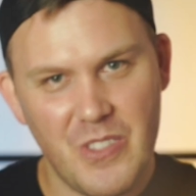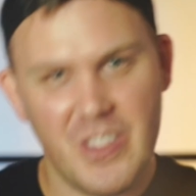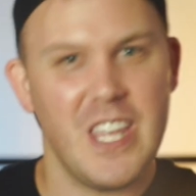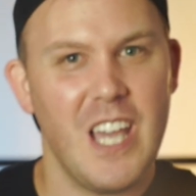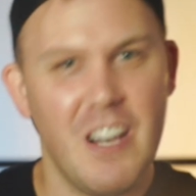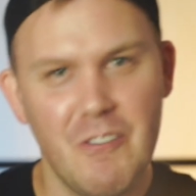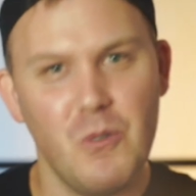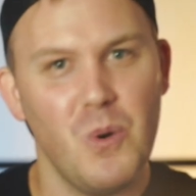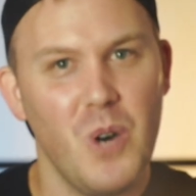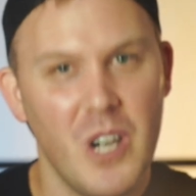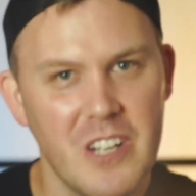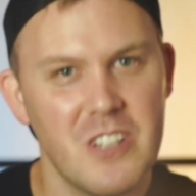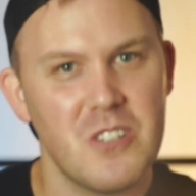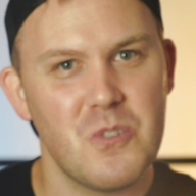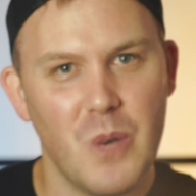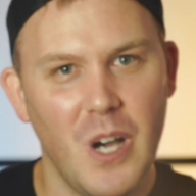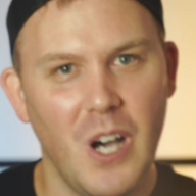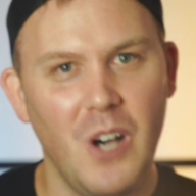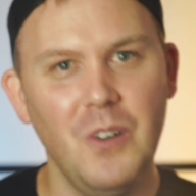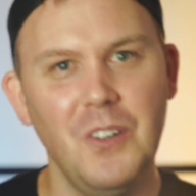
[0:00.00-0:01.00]
The other one as
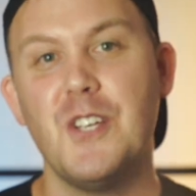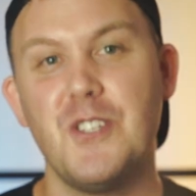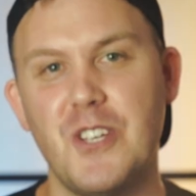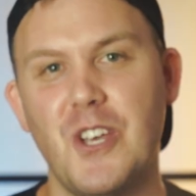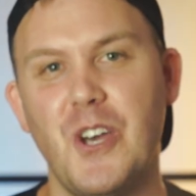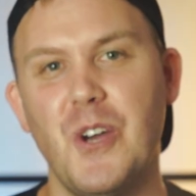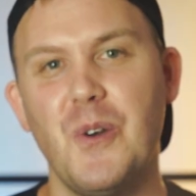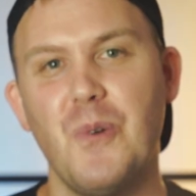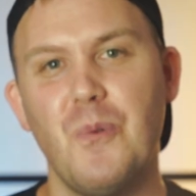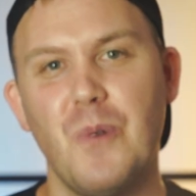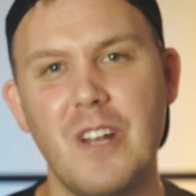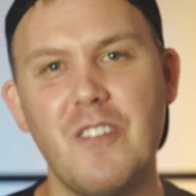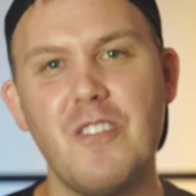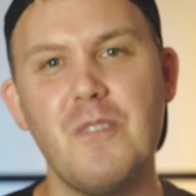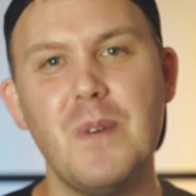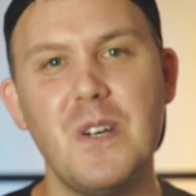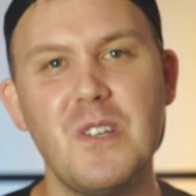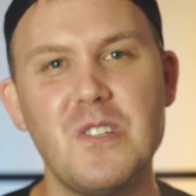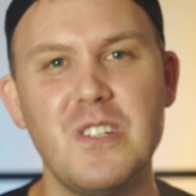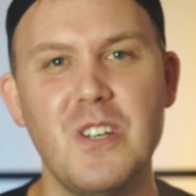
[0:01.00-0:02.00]
well. So one of the
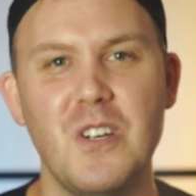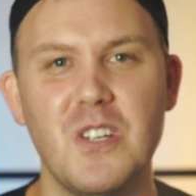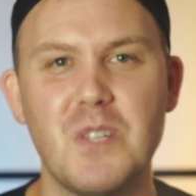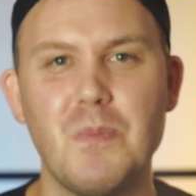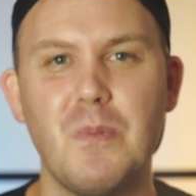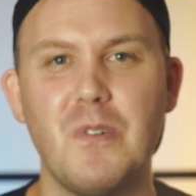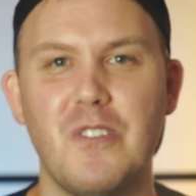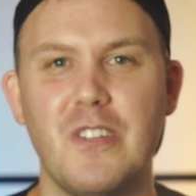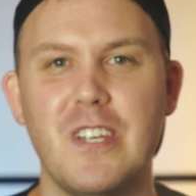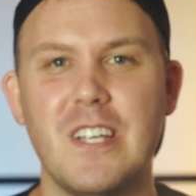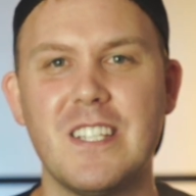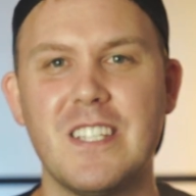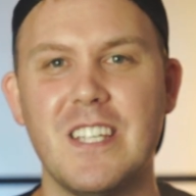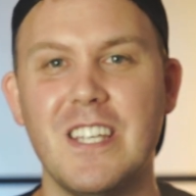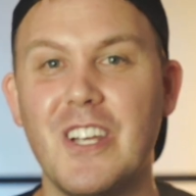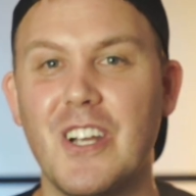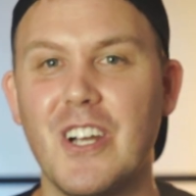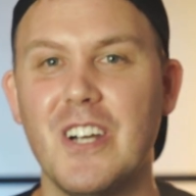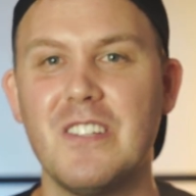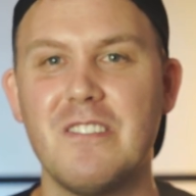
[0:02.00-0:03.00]
most noticeable things that
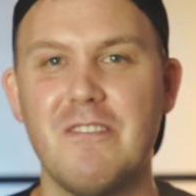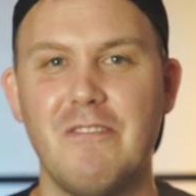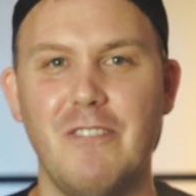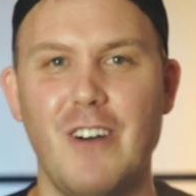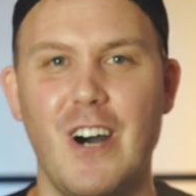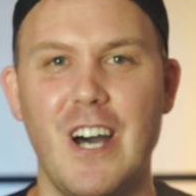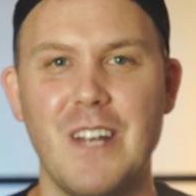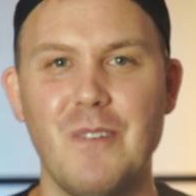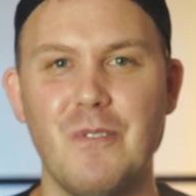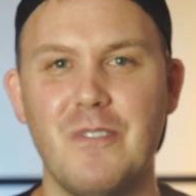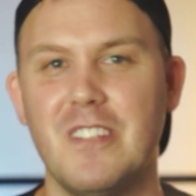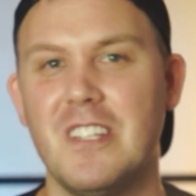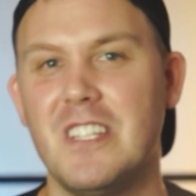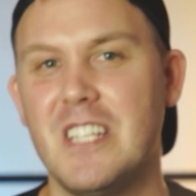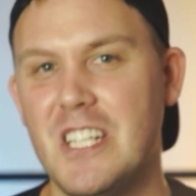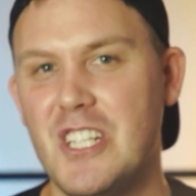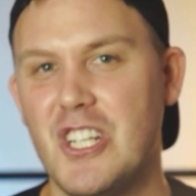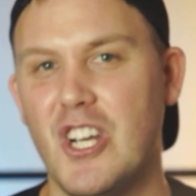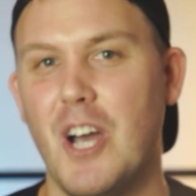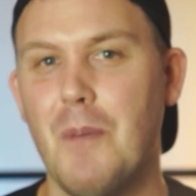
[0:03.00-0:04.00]
you're going to find with the
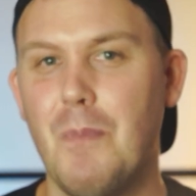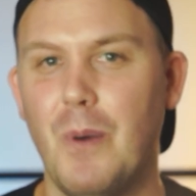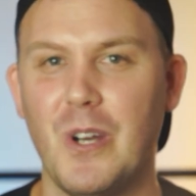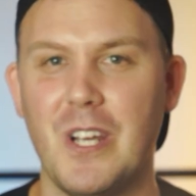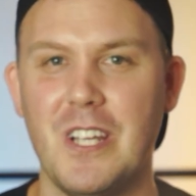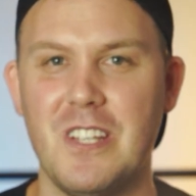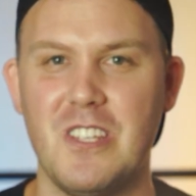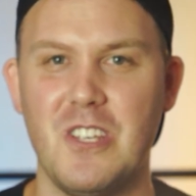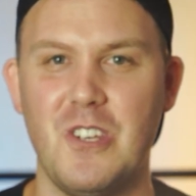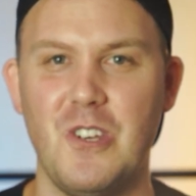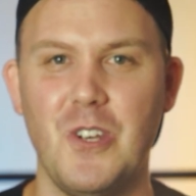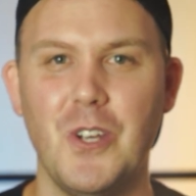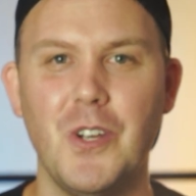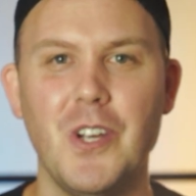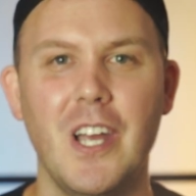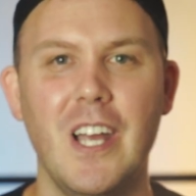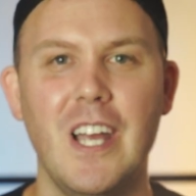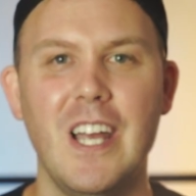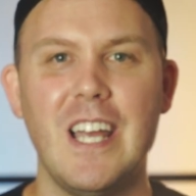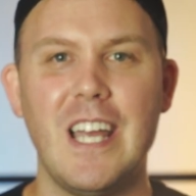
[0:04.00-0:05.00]
DJI Pocket 2
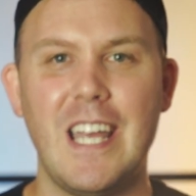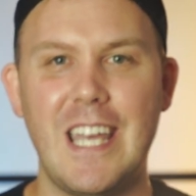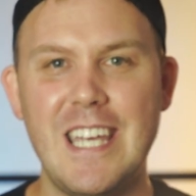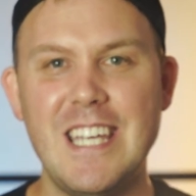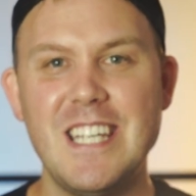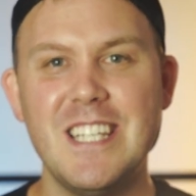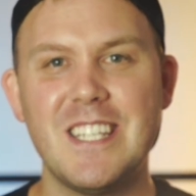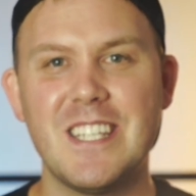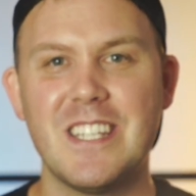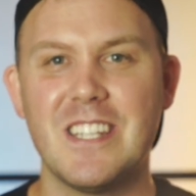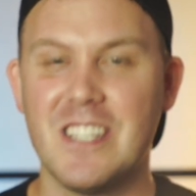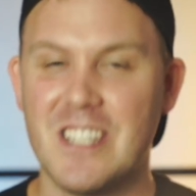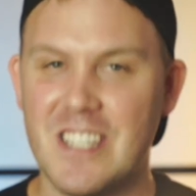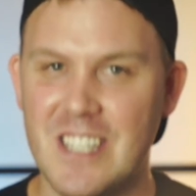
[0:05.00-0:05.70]
is the